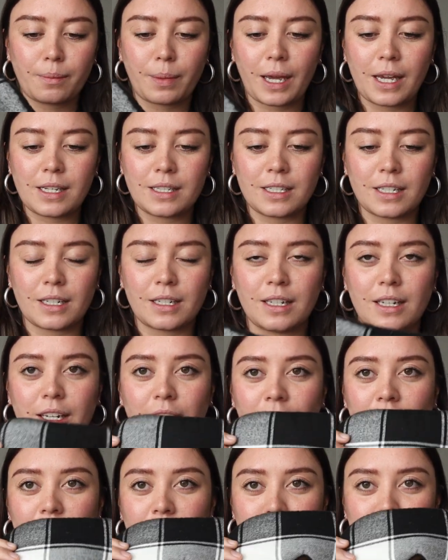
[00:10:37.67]

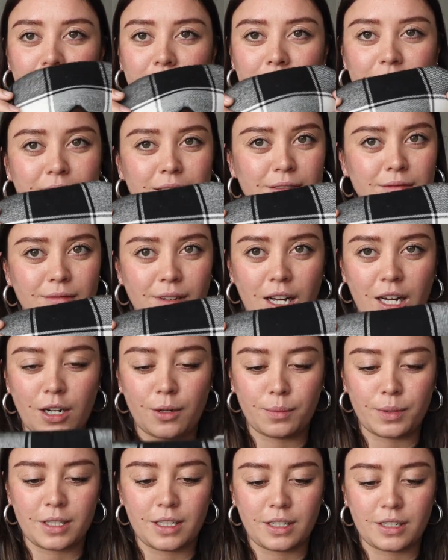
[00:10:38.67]
Basically, eye mask,
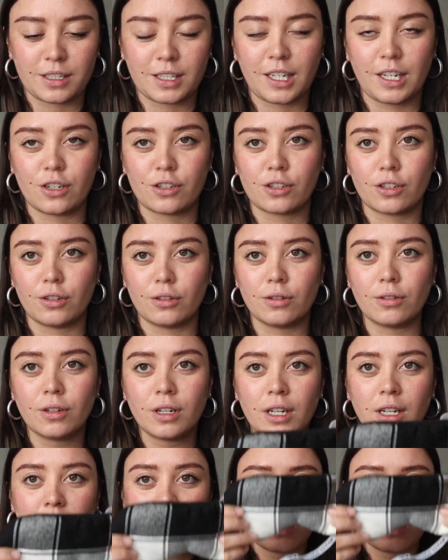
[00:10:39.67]
100% essential.